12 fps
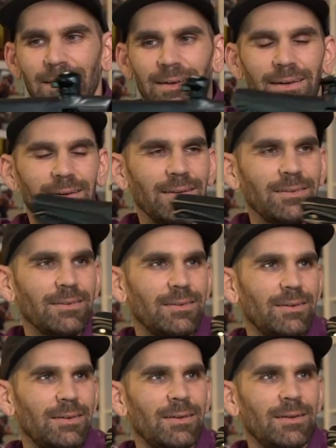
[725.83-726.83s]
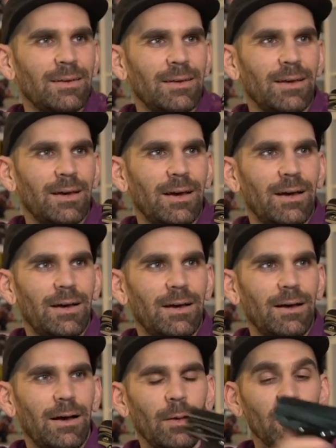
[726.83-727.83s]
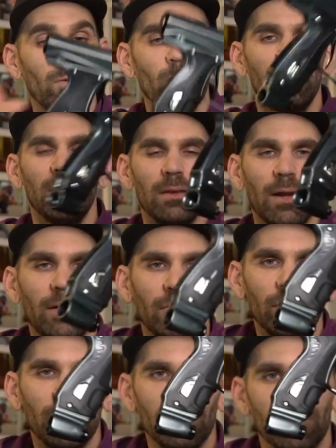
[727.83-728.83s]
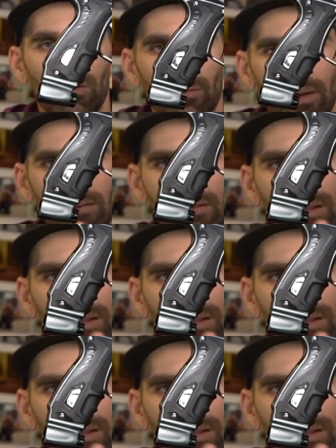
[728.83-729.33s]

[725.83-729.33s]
It doesn't, I mean, one thing that I do notice right away, so